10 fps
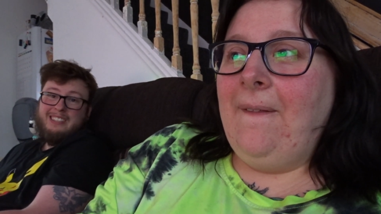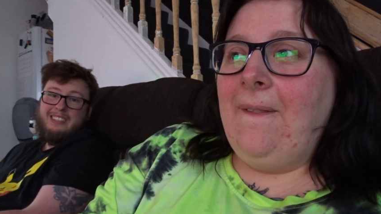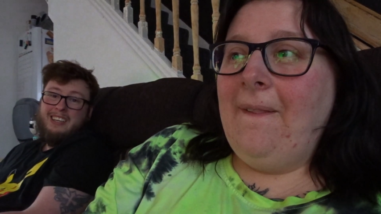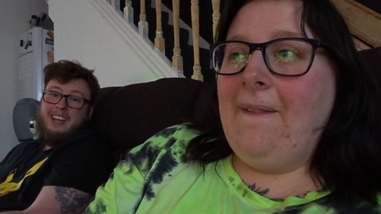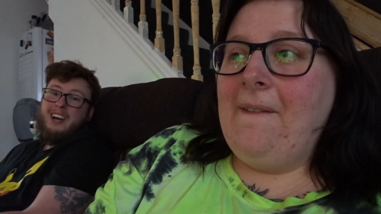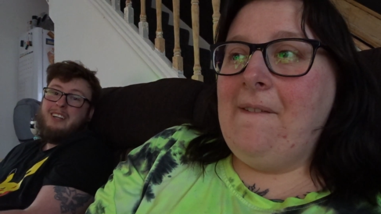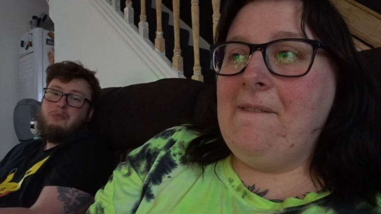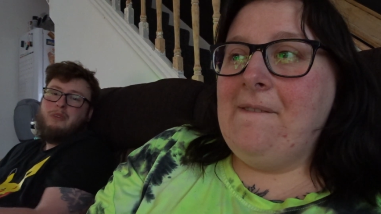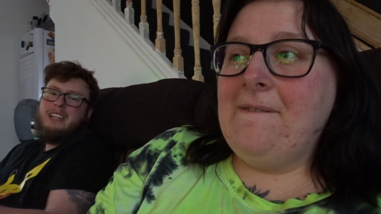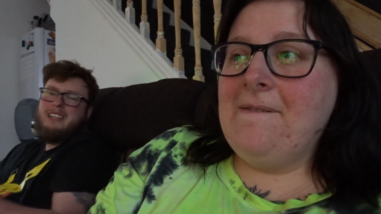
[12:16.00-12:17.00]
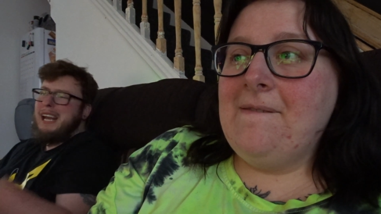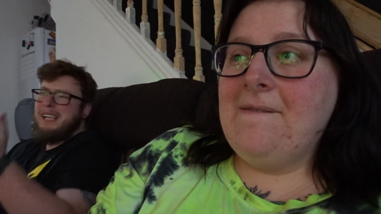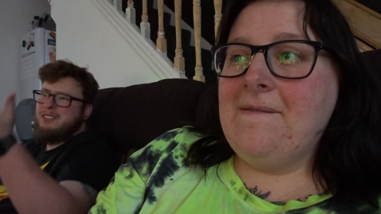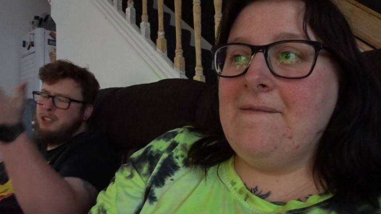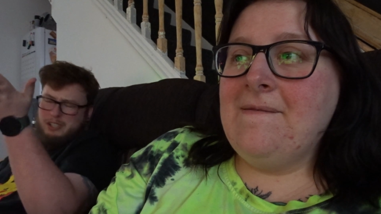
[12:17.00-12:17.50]
Speaker 1: I didn't. I didn't read the
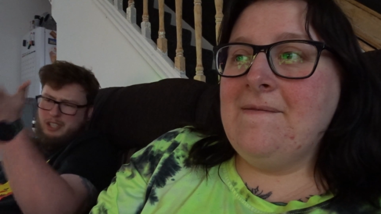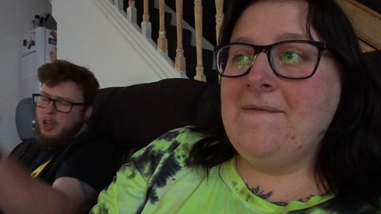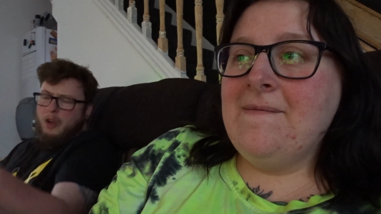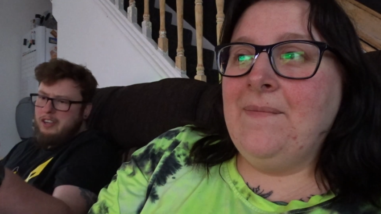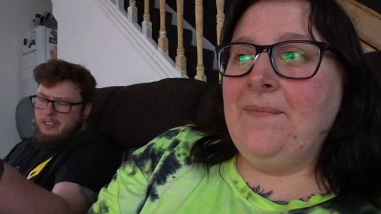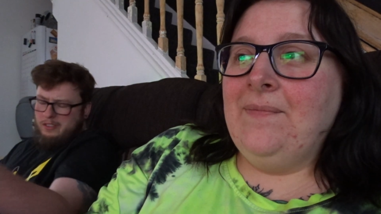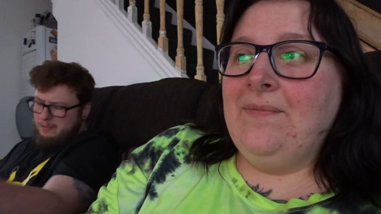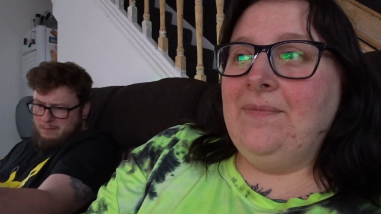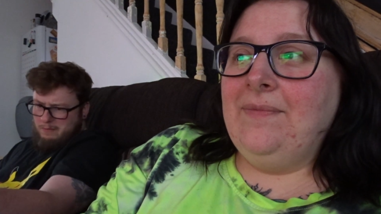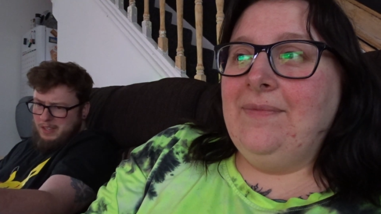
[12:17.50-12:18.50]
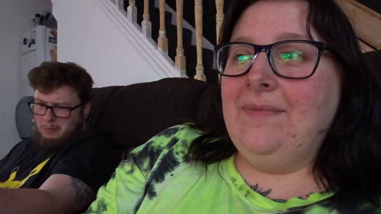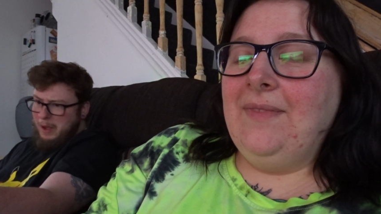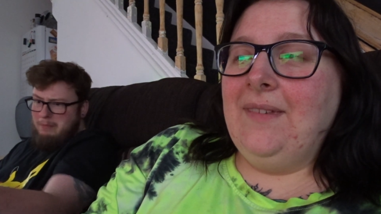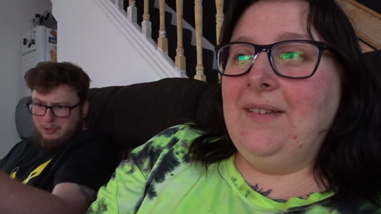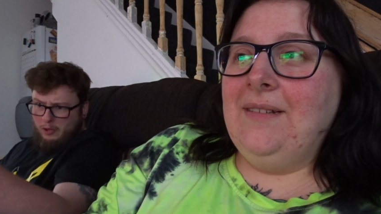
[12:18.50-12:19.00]
last line of the the
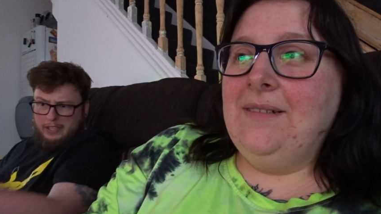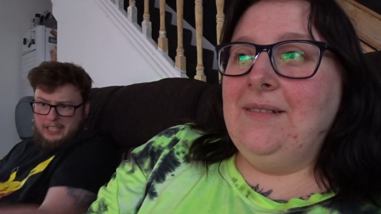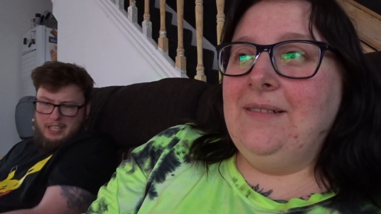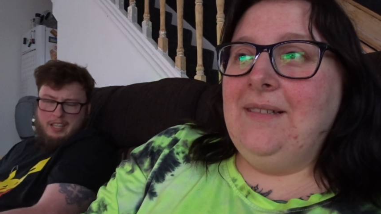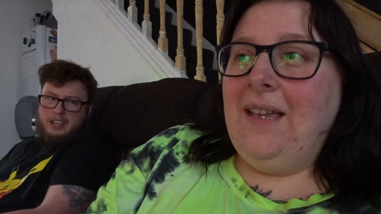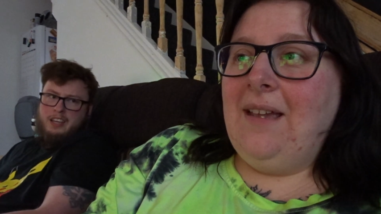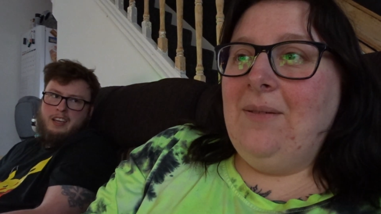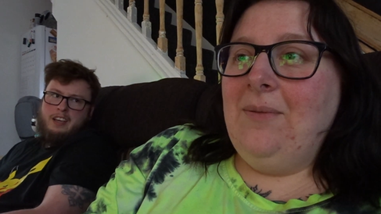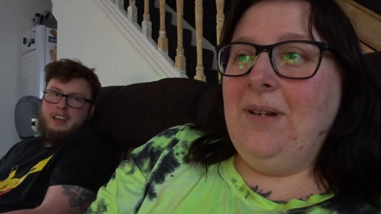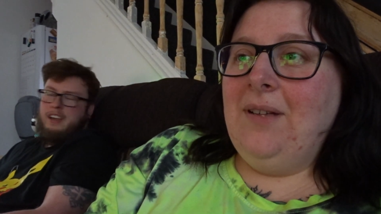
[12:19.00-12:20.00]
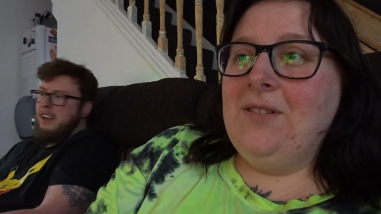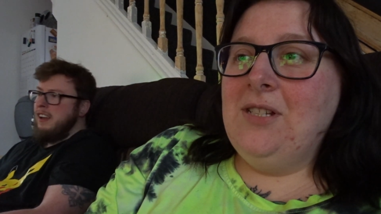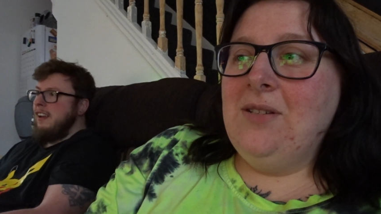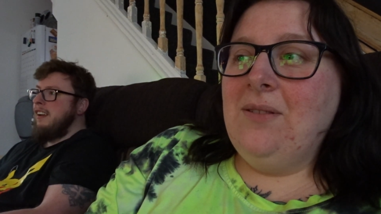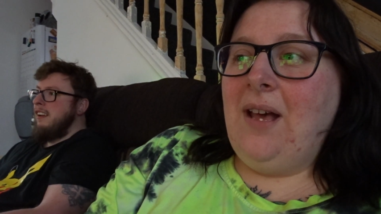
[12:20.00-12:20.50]
website.
Speaker 2: Yeah, we'll have to
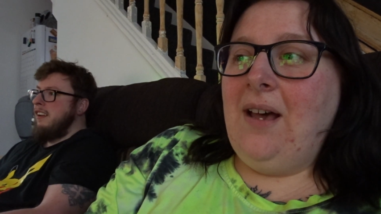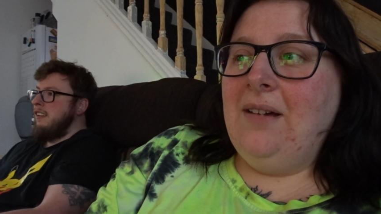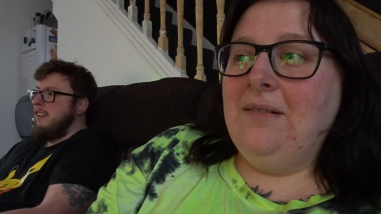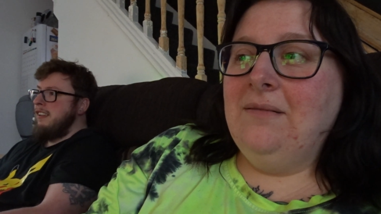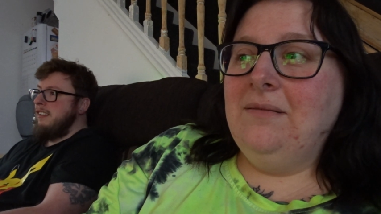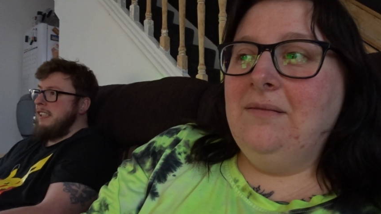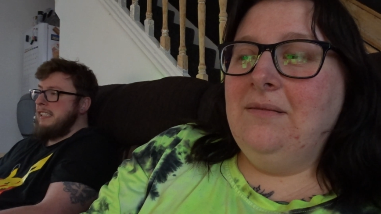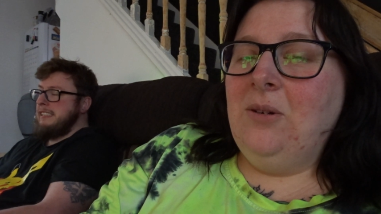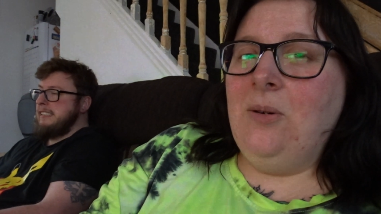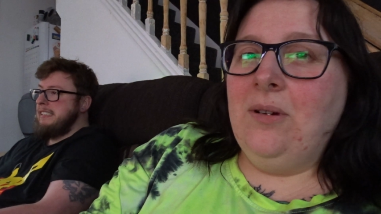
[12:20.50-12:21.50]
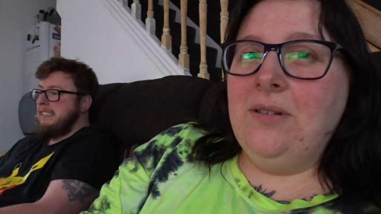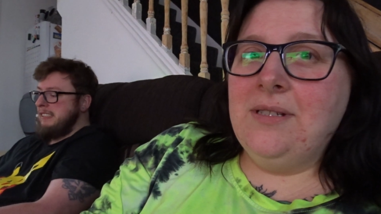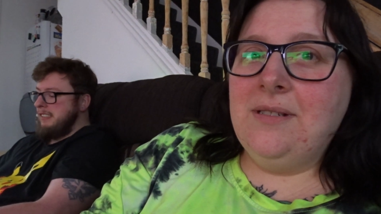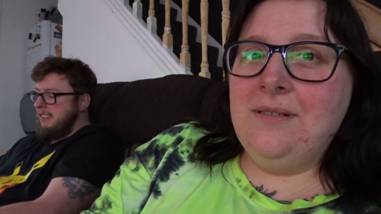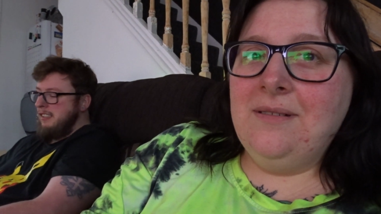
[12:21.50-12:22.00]
do that
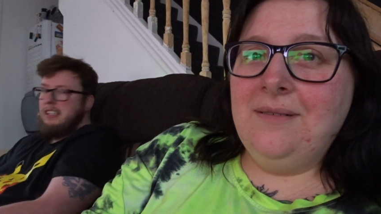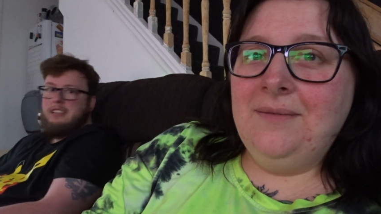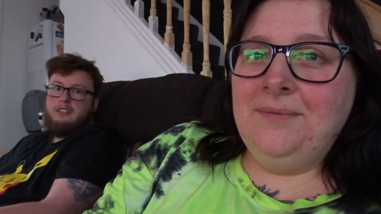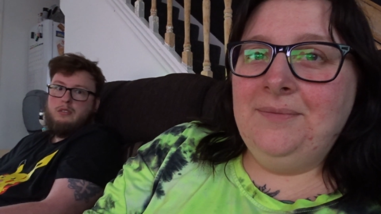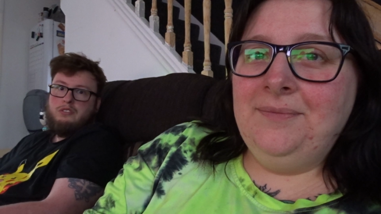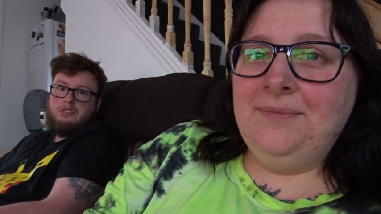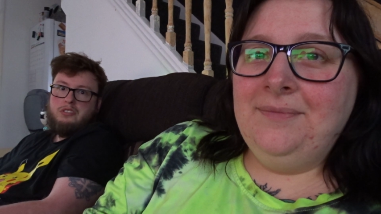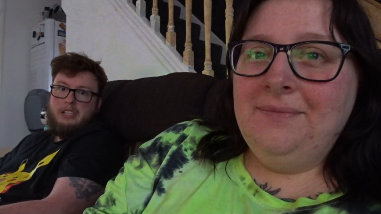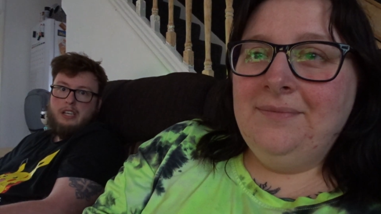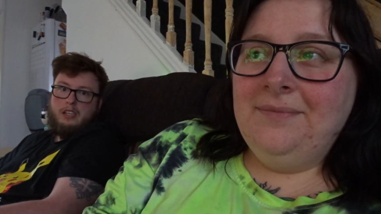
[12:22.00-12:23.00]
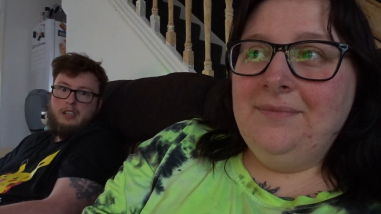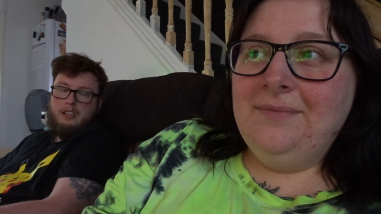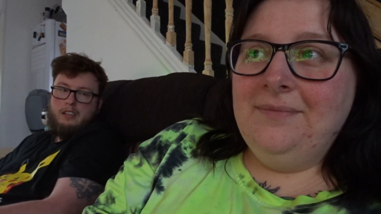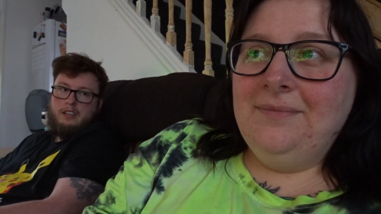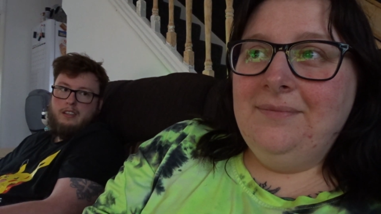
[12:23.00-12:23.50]
August.
Speaker 1: Yeah, it looks sick.
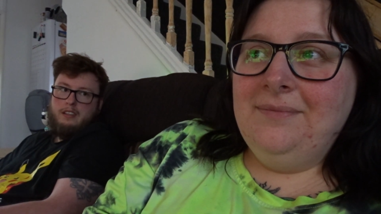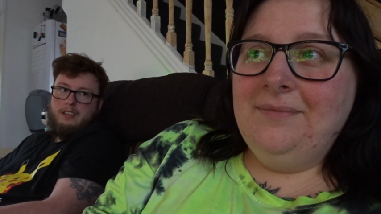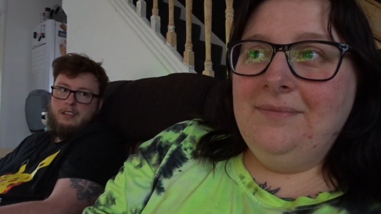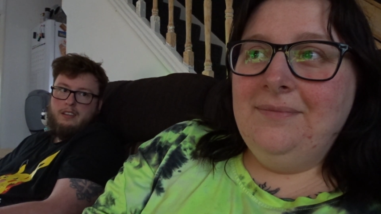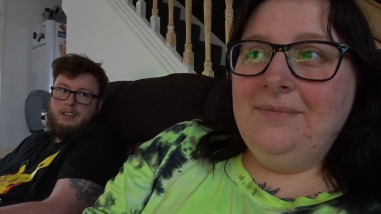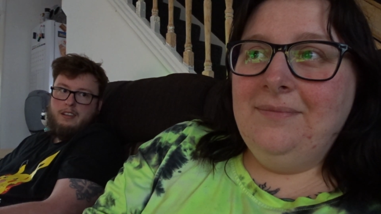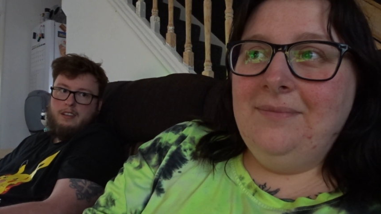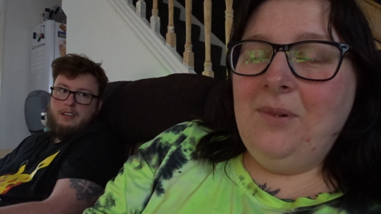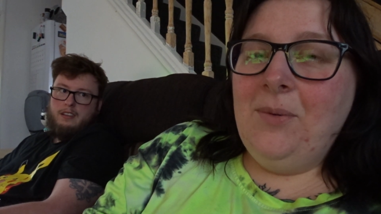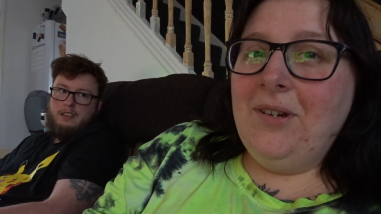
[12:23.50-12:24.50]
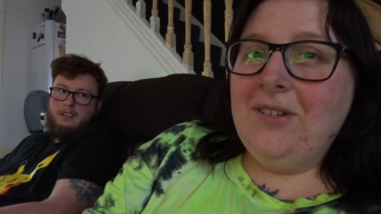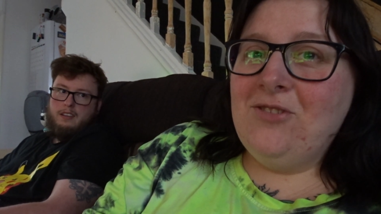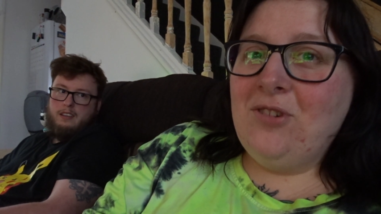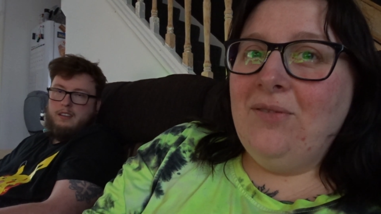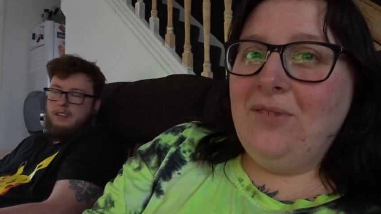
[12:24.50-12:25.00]
Speaker 2: But we are going to
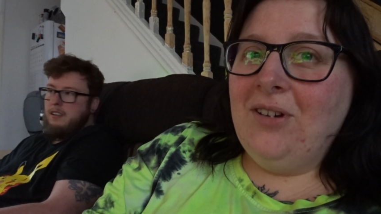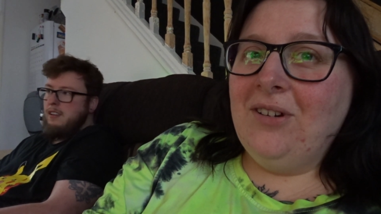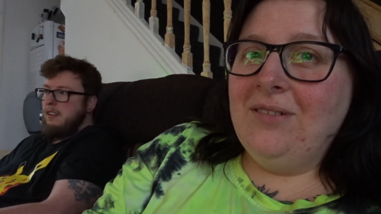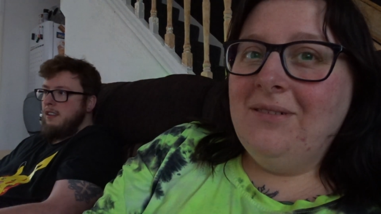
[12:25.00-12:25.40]
try and vlog